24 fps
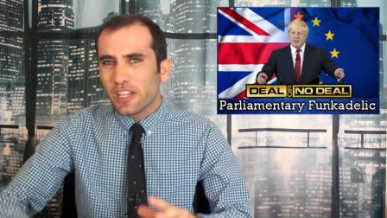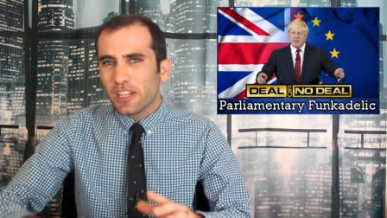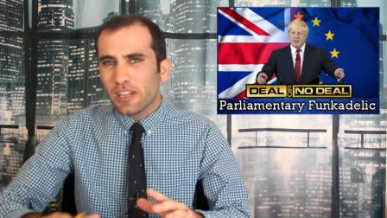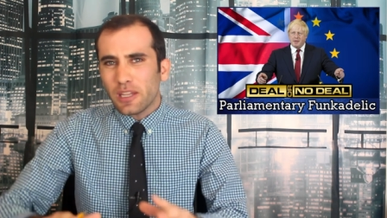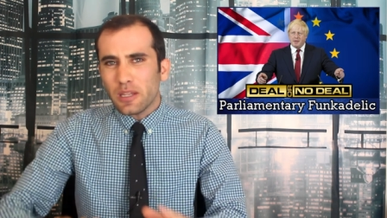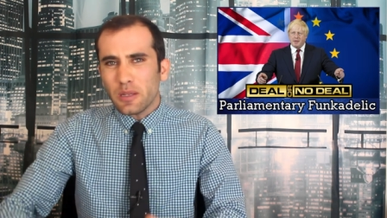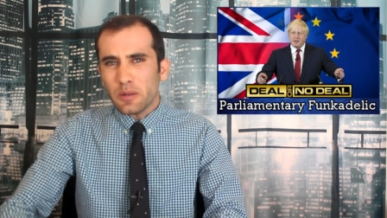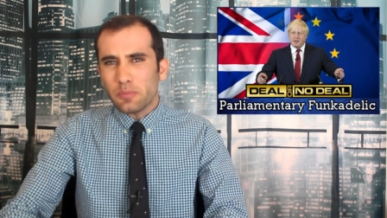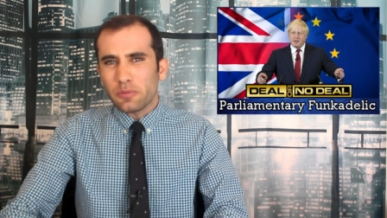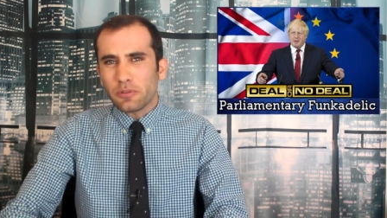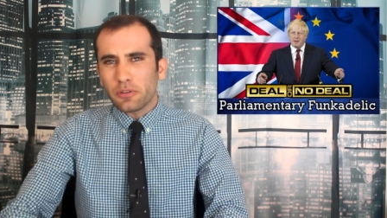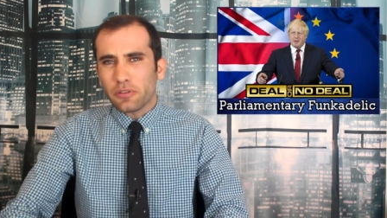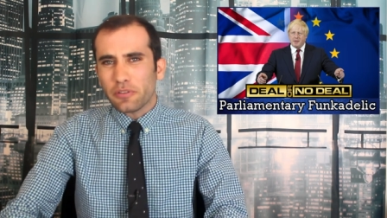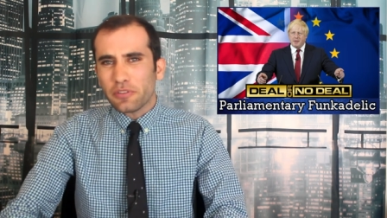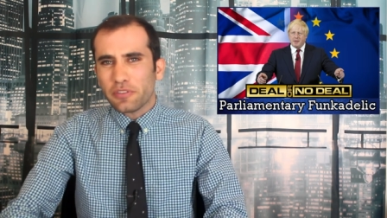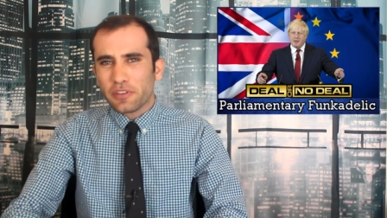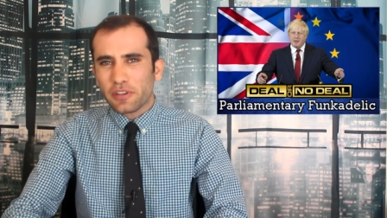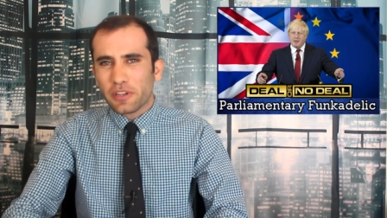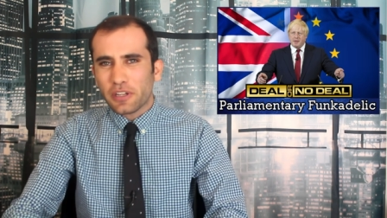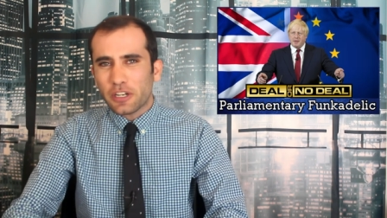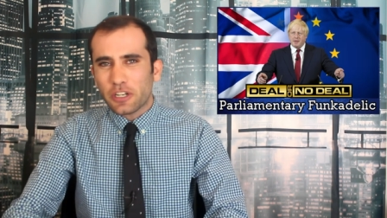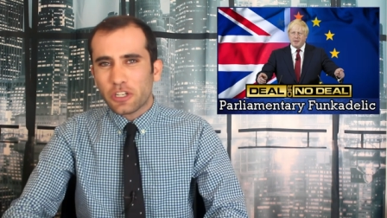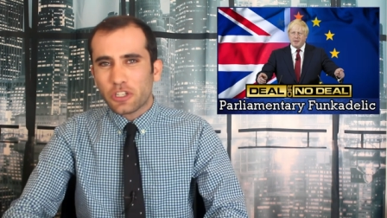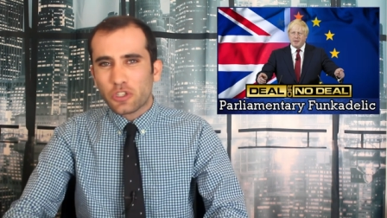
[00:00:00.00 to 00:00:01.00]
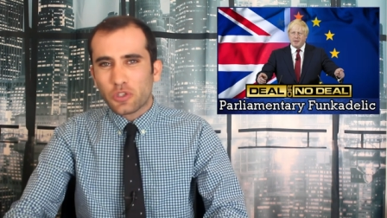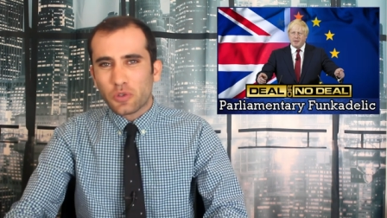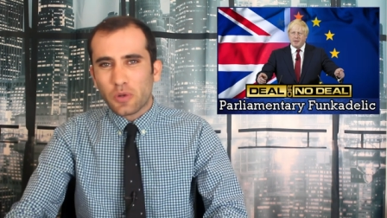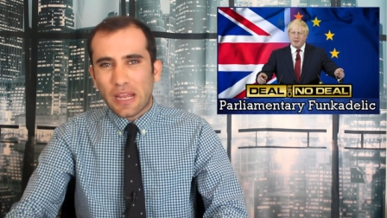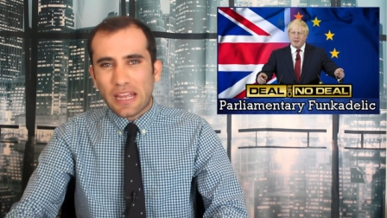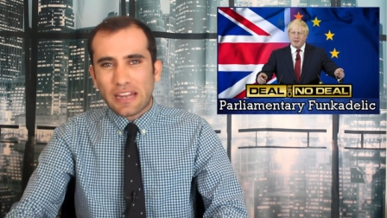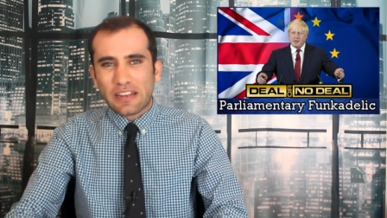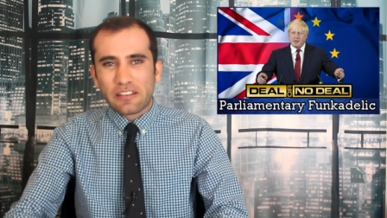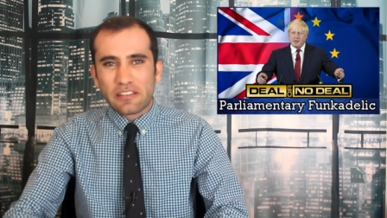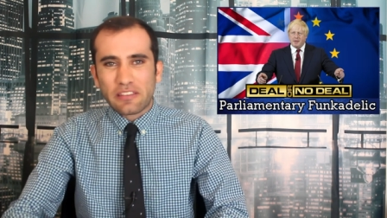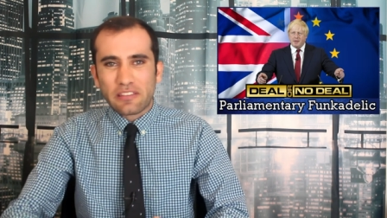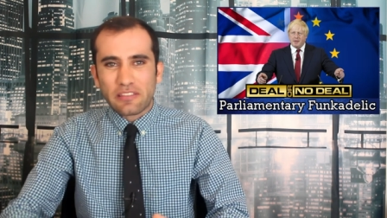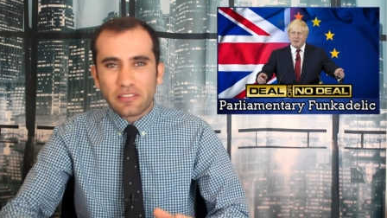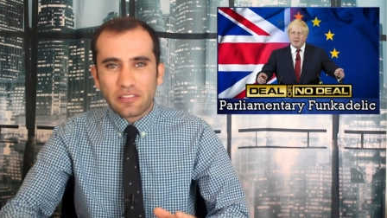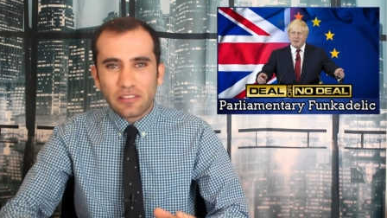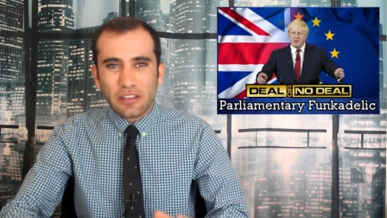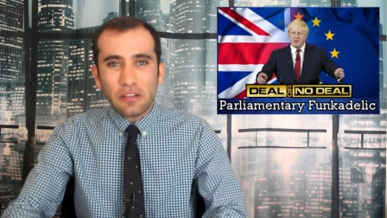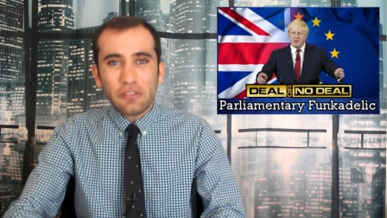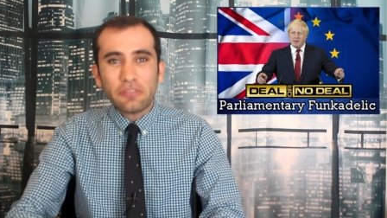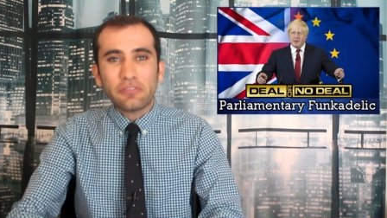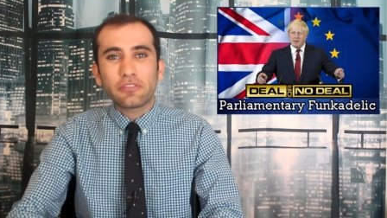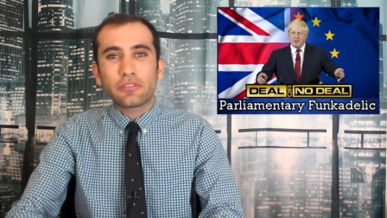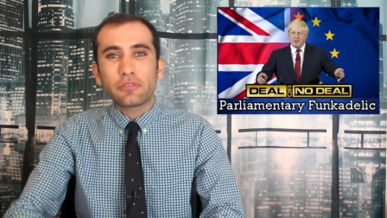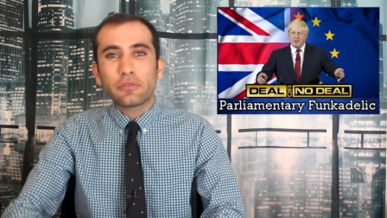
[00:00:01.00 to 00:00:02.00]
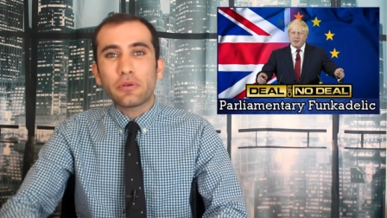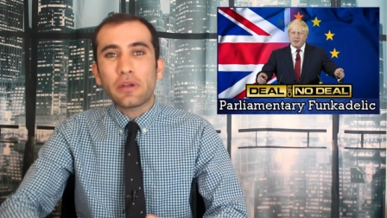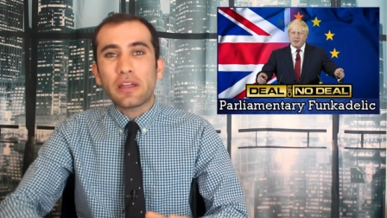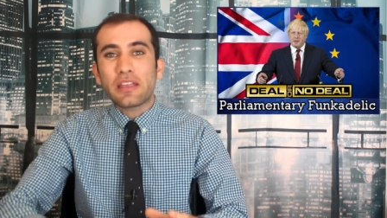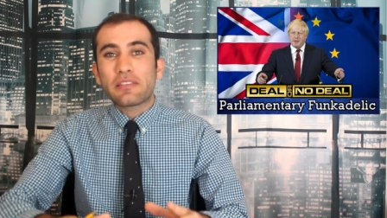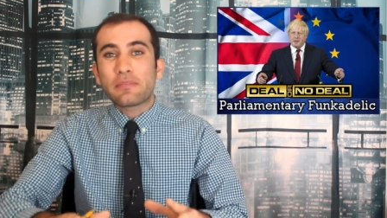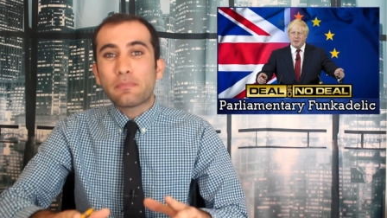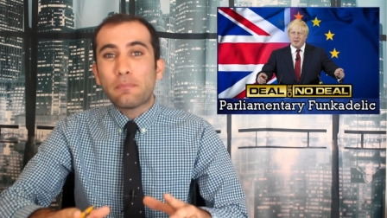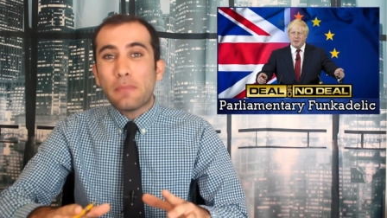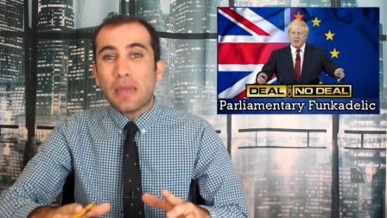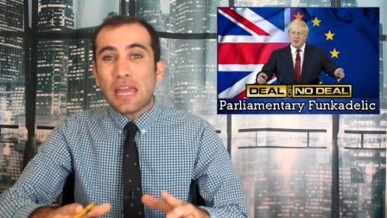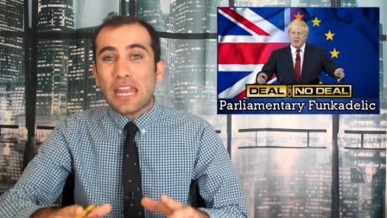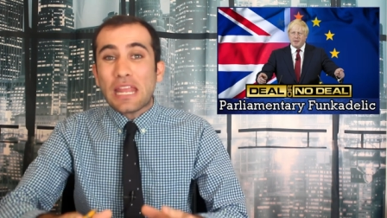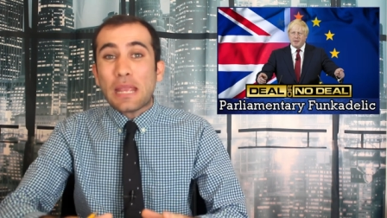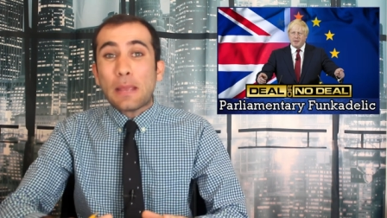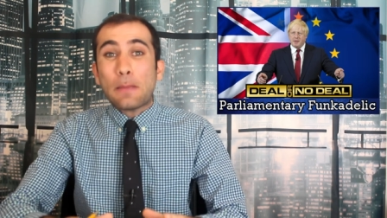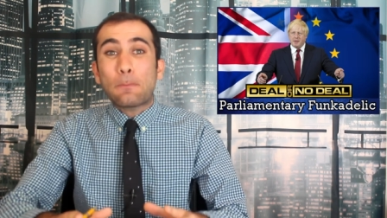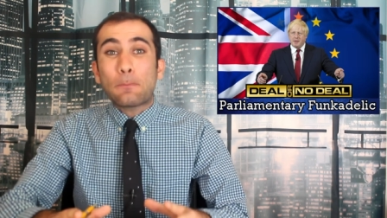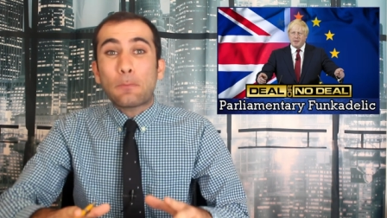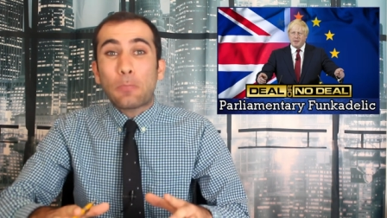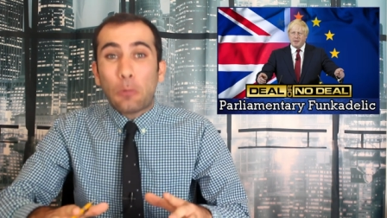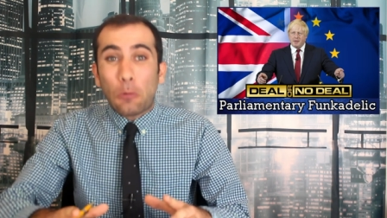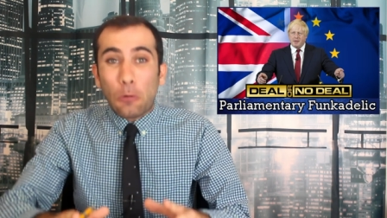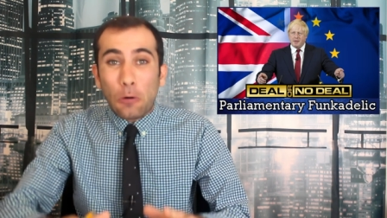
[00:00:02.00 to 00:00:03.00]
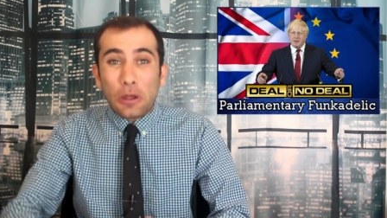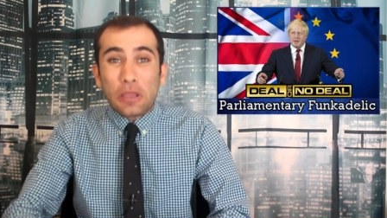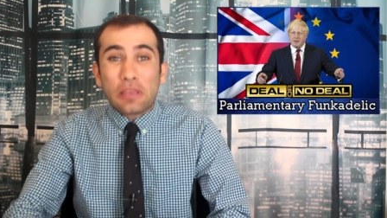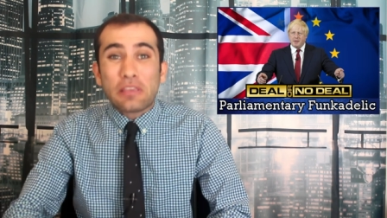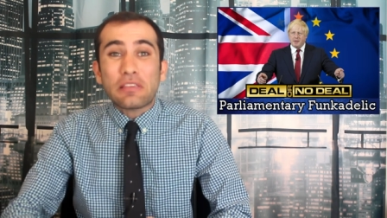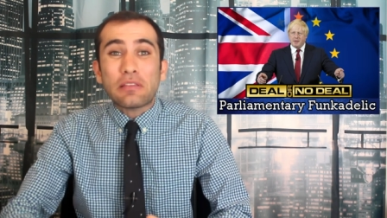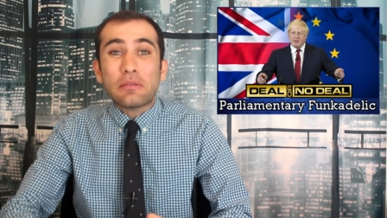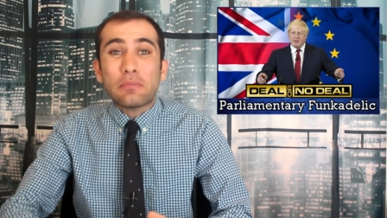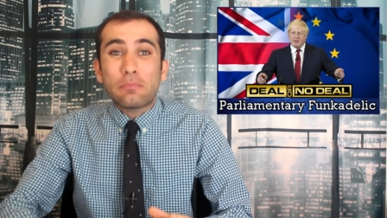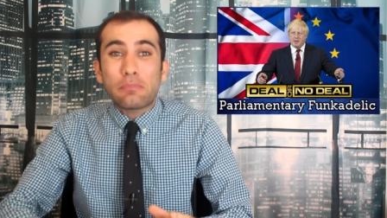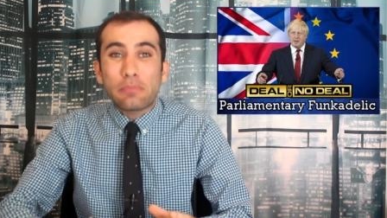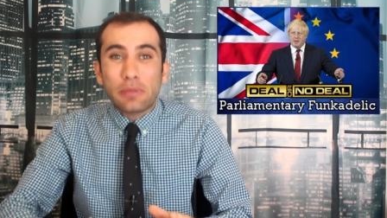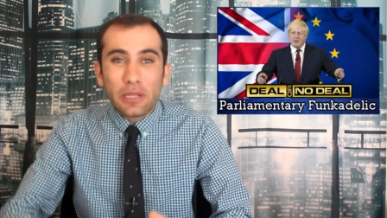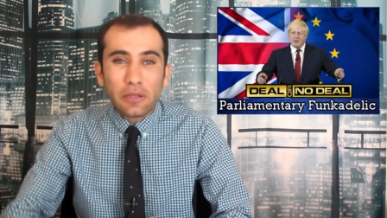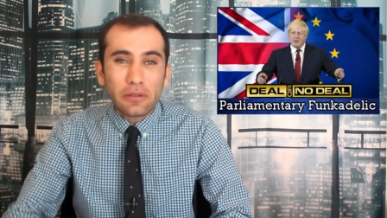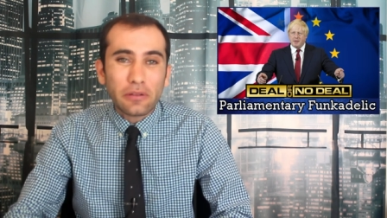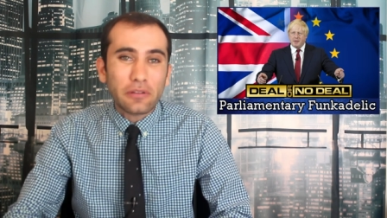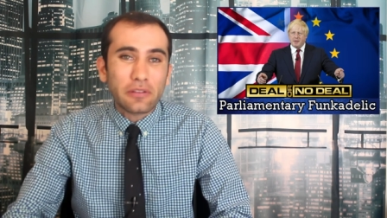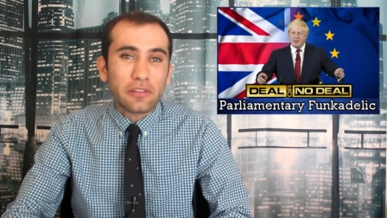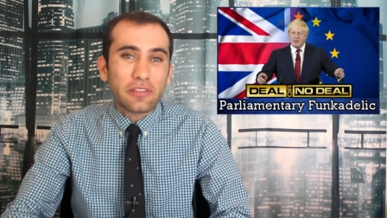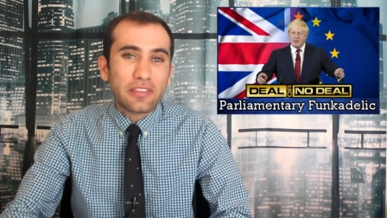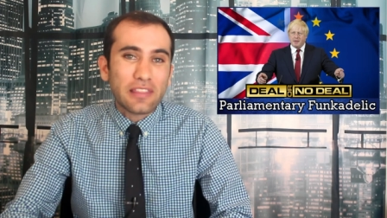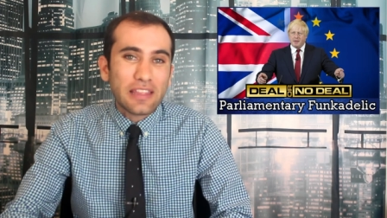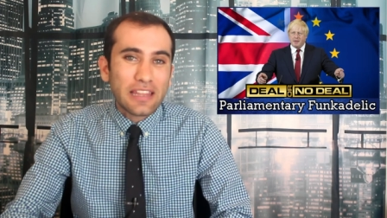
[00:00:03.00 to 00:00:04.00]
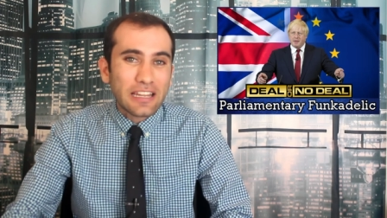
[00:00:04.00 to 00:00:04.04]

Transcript: Liberals are going to try to stuff through as many poison pills